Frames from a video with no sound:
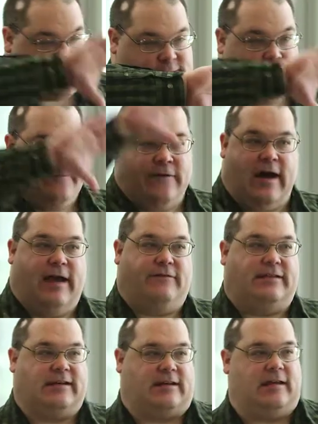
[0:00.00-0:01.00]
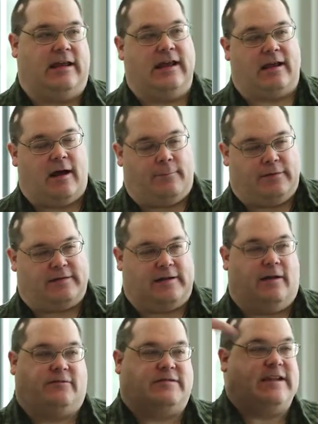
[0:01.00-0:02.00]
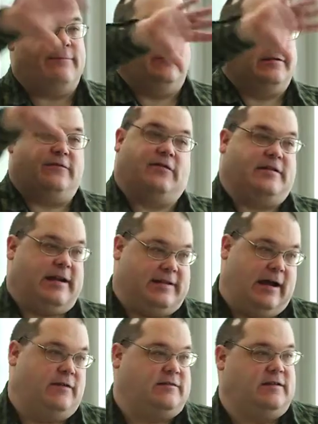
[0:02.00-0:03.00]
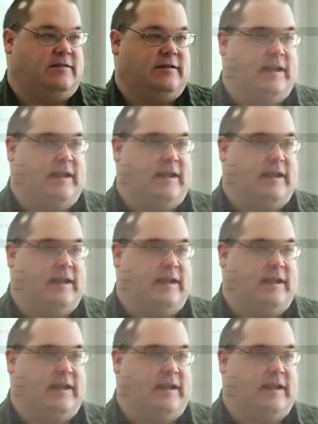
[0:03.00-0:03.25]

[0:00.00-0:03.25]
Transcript: HTML5, it's encompassing of several different technologies.